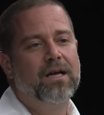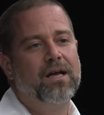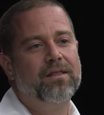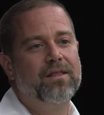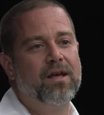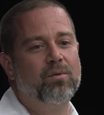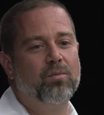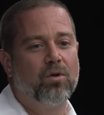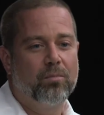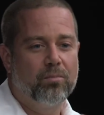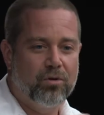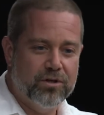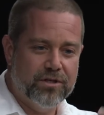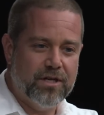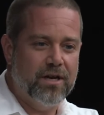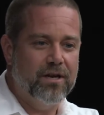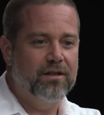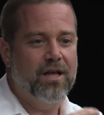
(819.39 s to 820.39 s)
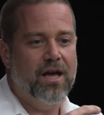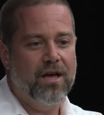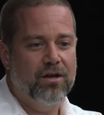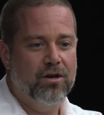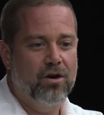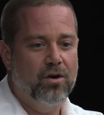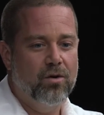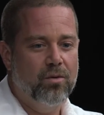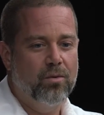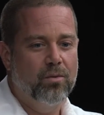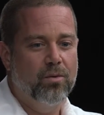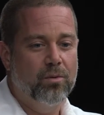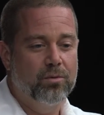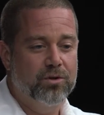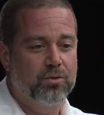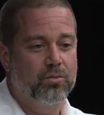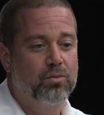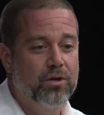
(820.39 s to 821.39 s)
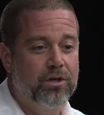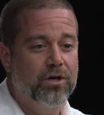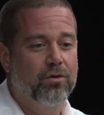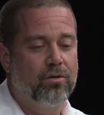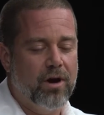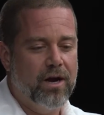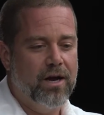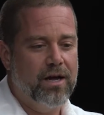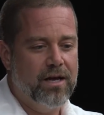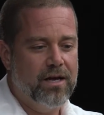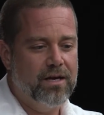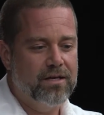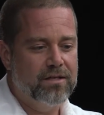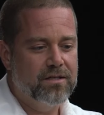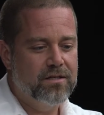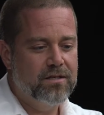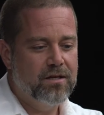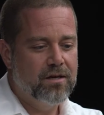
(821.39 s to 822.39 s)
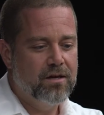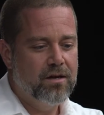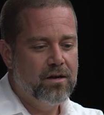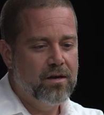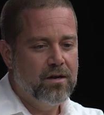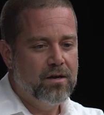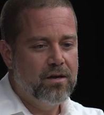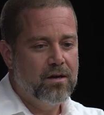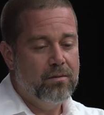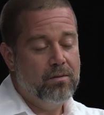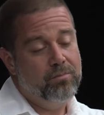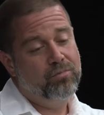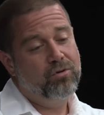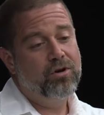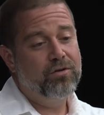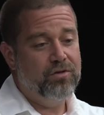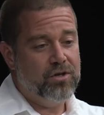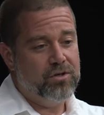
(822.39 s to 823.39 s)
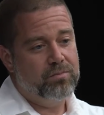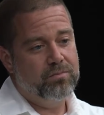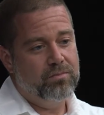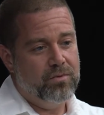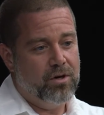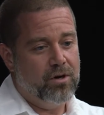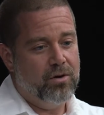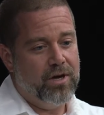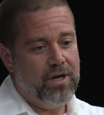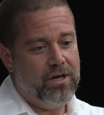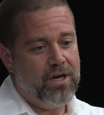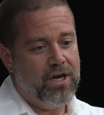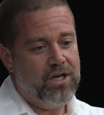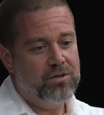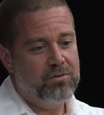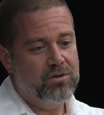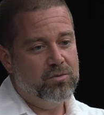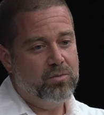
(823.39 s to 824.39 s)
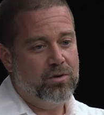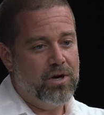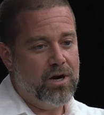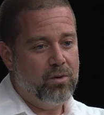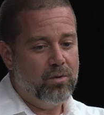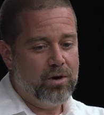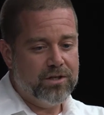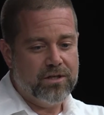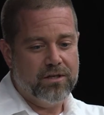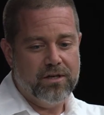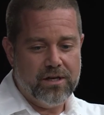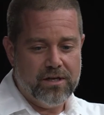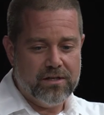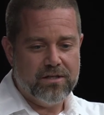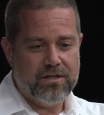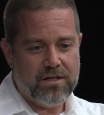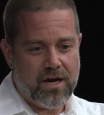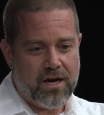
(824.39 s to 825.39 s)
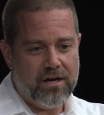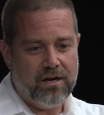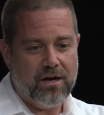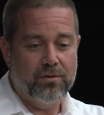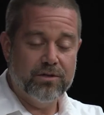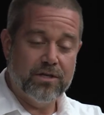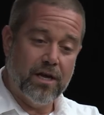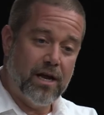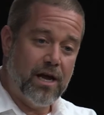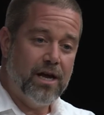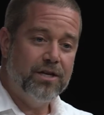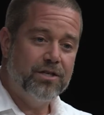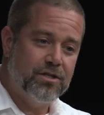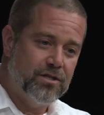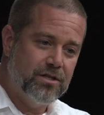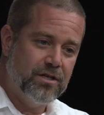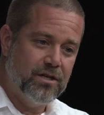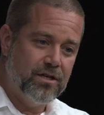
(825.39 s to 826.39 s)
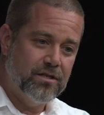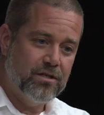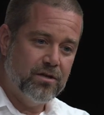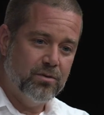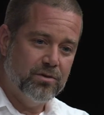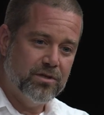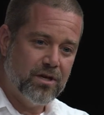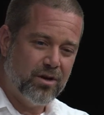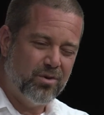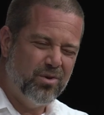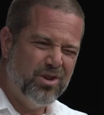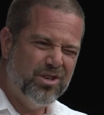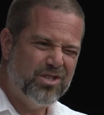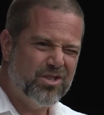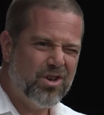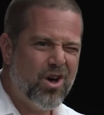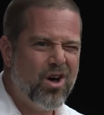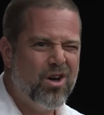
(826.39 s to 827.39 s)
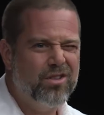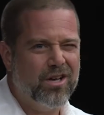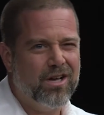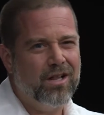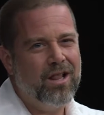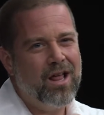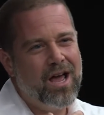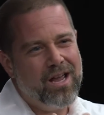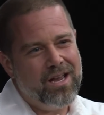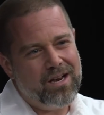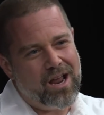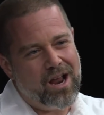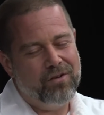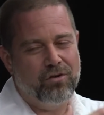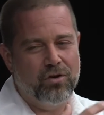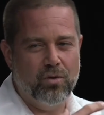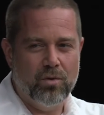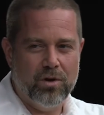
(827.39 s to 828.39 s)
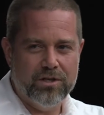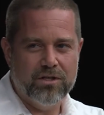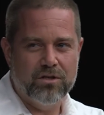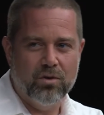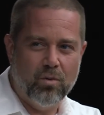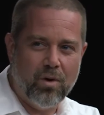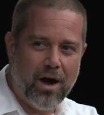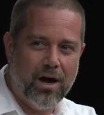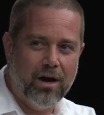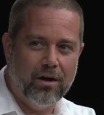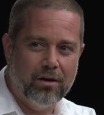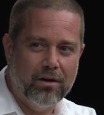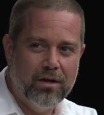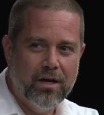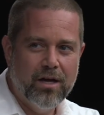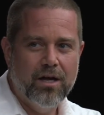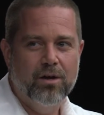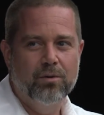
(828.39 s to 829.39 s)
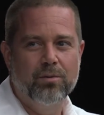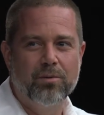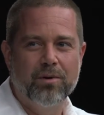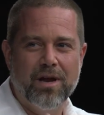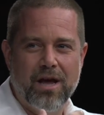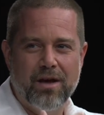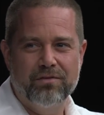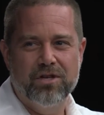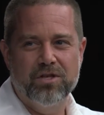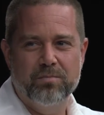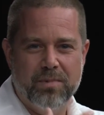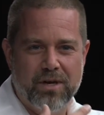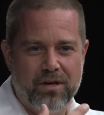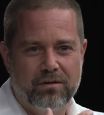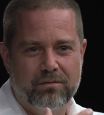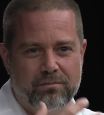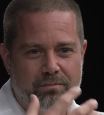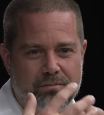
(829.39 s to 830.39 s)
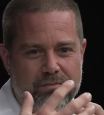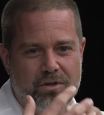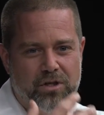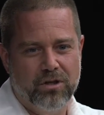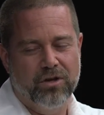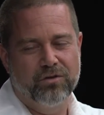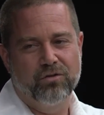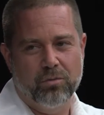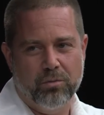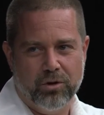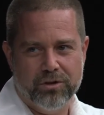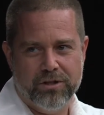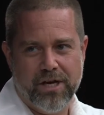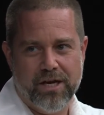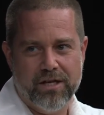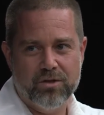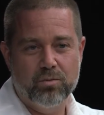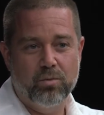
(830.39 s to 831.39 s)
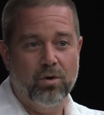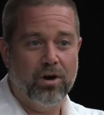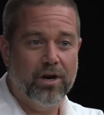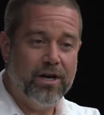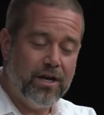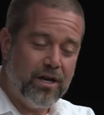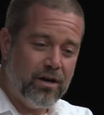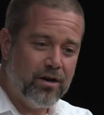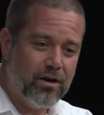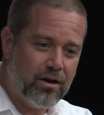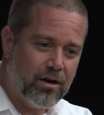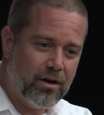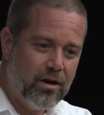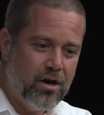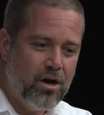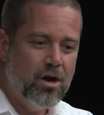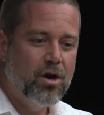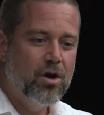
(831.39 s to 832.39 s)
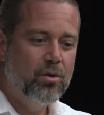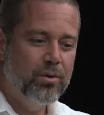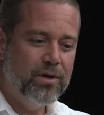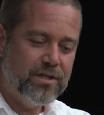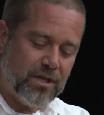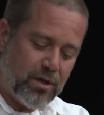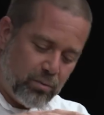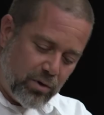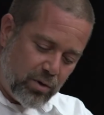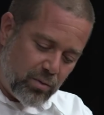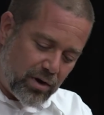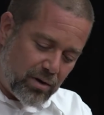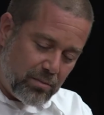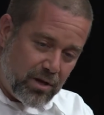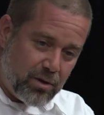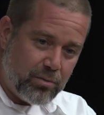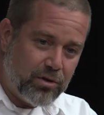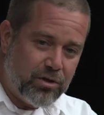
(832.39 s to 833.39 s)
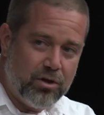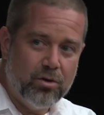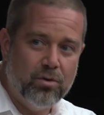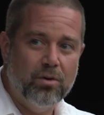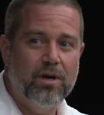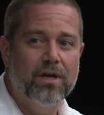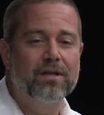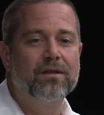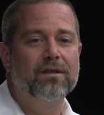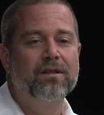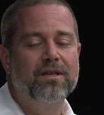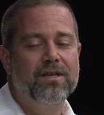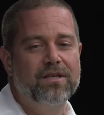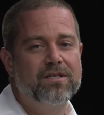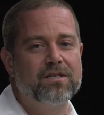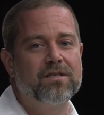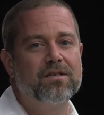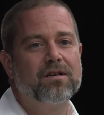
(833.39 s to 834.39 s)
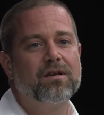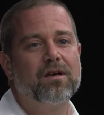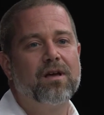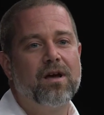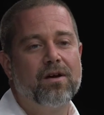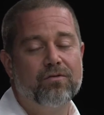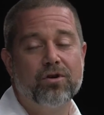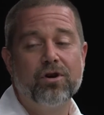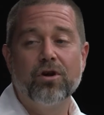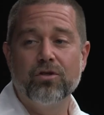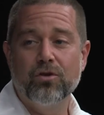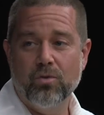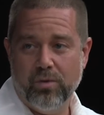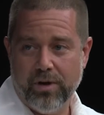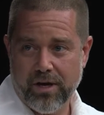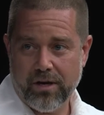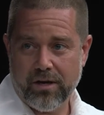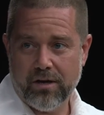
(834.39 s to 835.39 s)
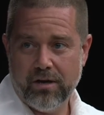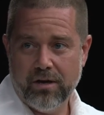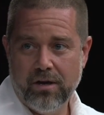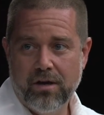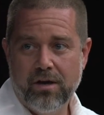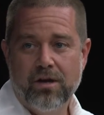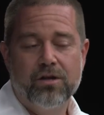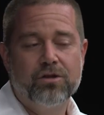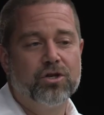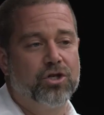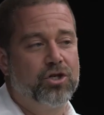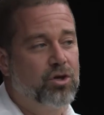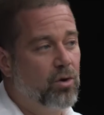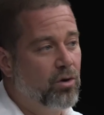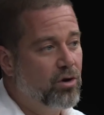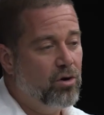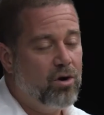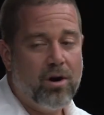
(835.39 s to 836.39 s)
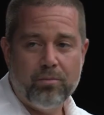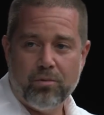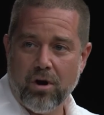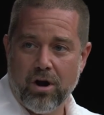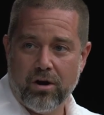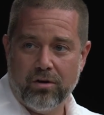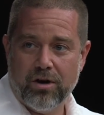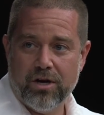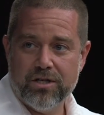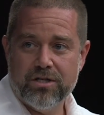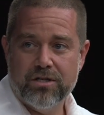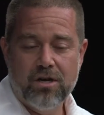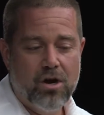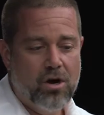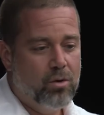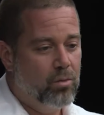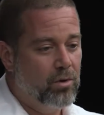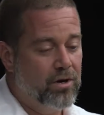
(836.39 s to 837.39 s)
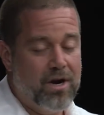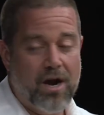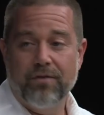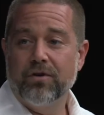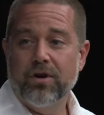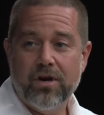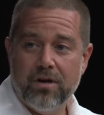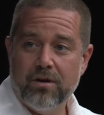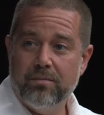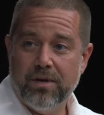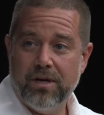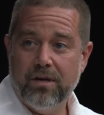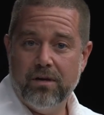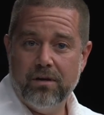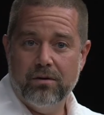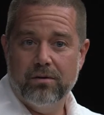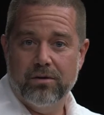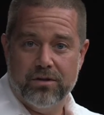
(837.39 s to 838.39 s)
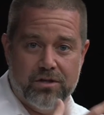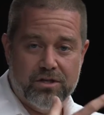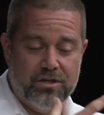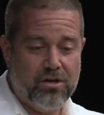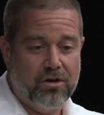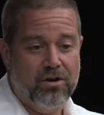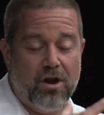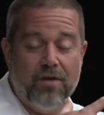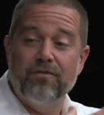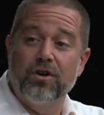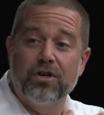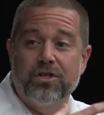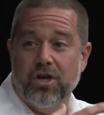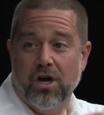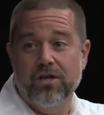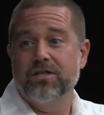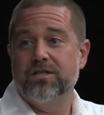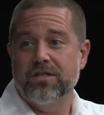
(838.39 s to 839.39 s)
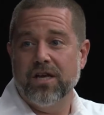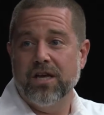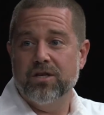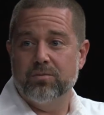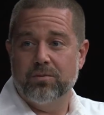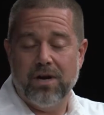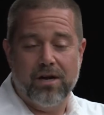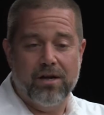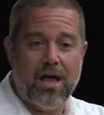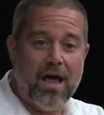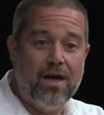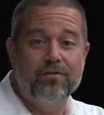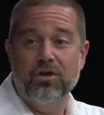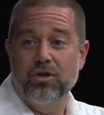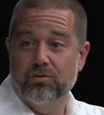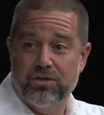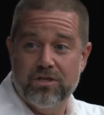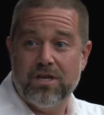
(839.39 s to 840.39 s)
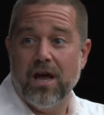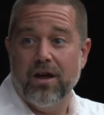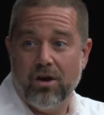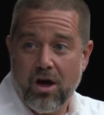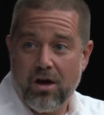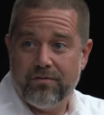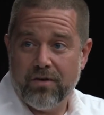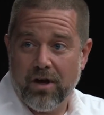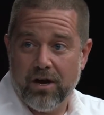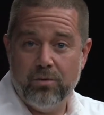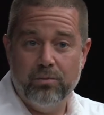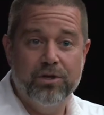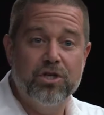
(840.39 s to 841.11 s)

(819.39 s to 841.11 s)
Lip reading: And then we're presenting that. What was really great is in previous, engagements when I wasn't inside and I was at agencies, it was like we saw the client every once in a while, and we would have these big deliverable dates. Where here, we said we want to meet with you at least every other week to show you our progress. We're never going to be, these are never done states. We're not having you sign off on it.